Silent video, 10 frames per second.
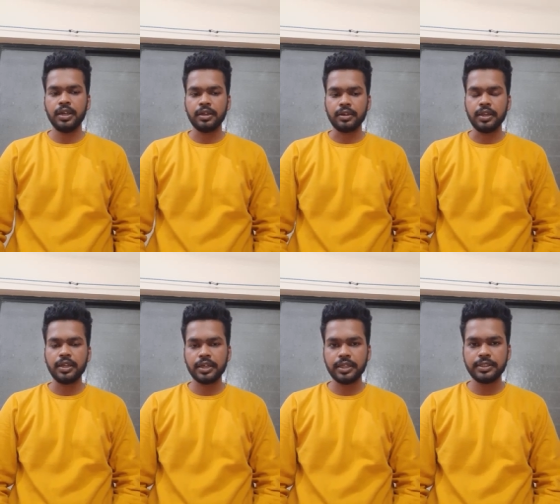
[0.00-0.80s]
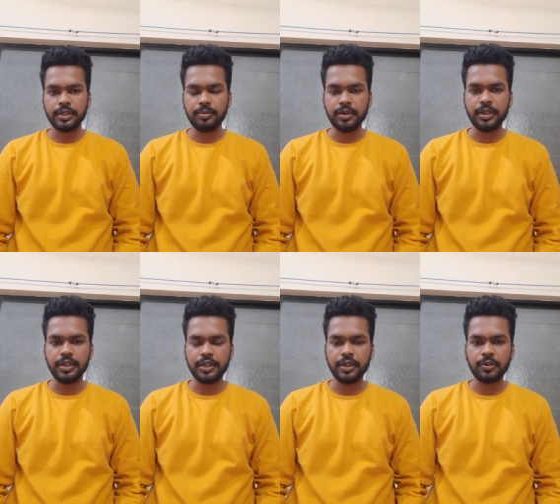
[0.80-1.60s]
Clinical safety.
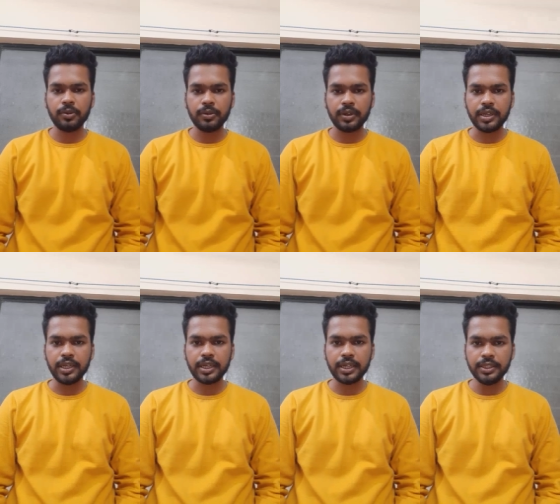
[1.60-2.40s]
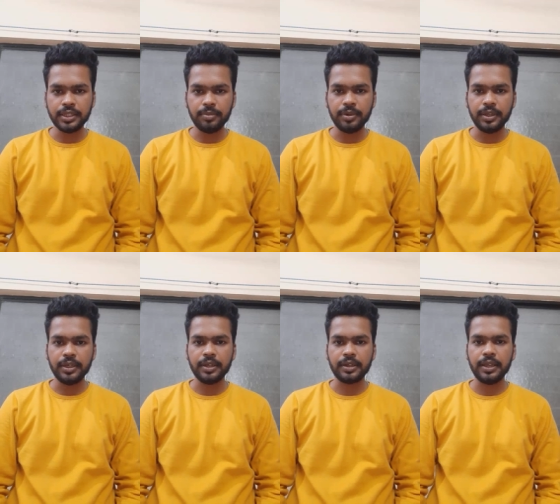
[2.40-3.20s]
It includes clinical safety,
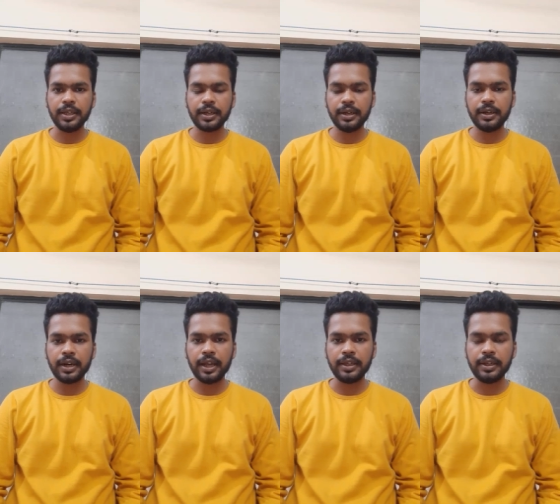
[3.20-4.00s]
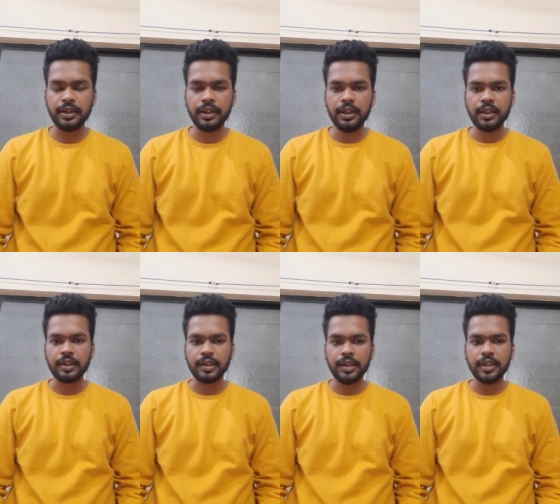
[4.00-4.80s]
clinical trial,
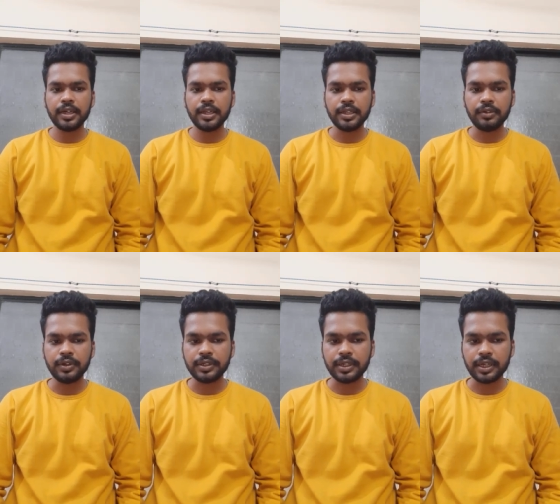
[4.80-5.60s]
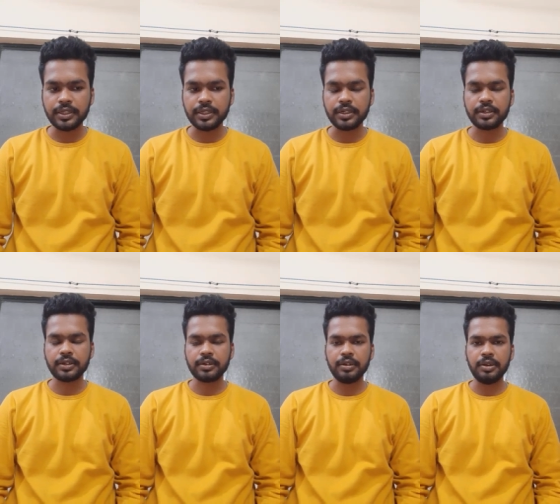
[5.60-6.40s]
clinical investigation,
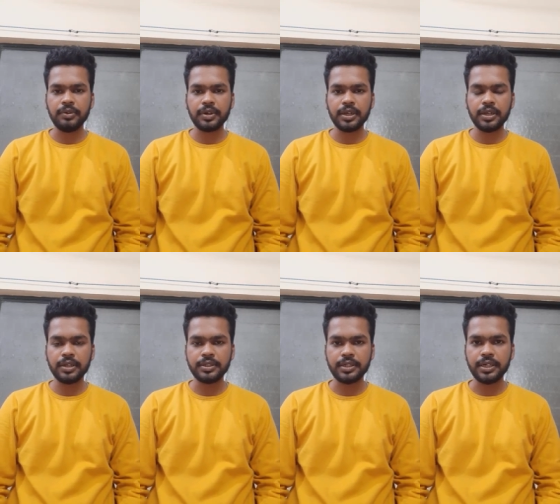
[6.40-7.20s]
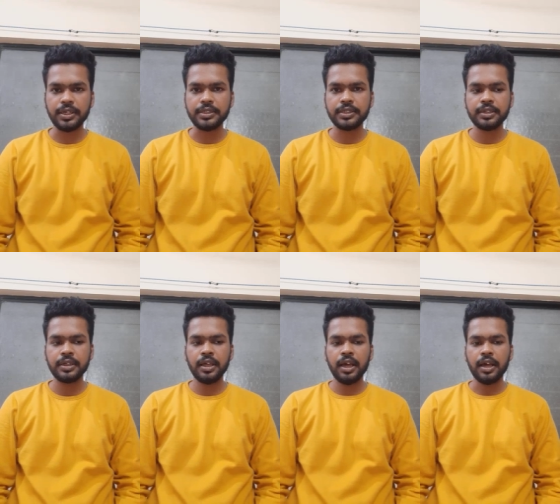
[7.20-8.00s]
clinical studies,
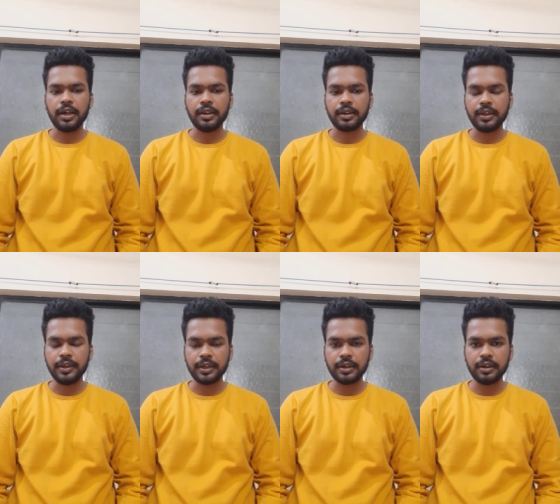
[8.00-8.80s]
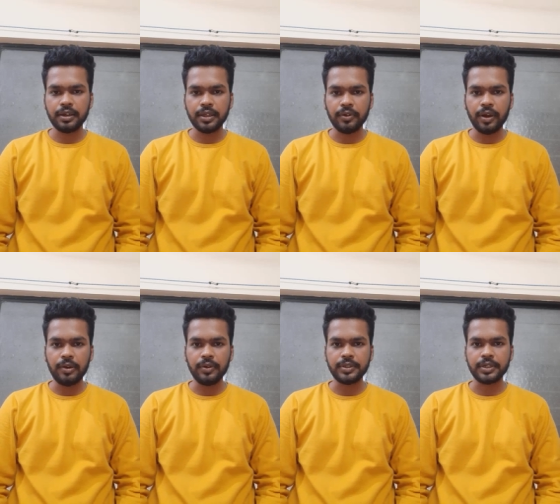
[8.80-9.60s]
and clinical
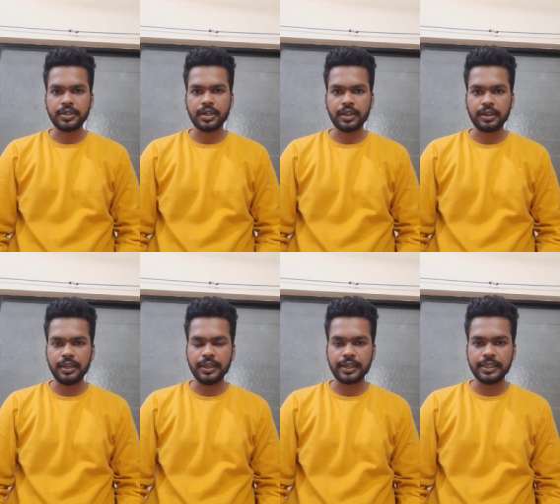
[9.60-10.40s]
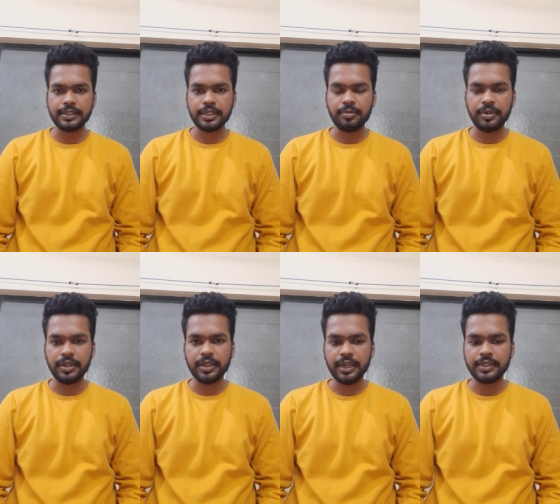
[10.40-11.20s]
evaluation, clinical
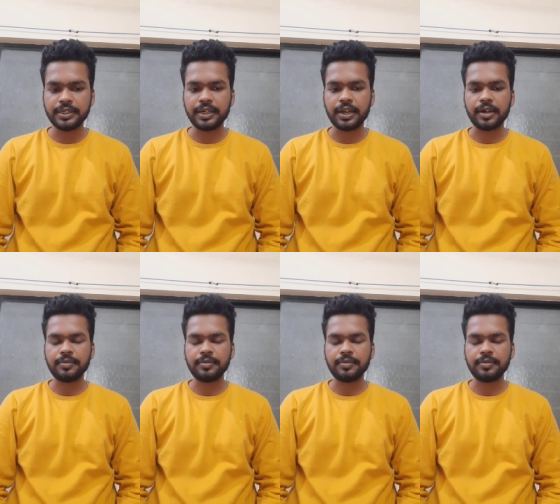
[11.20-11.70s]
safety, etc.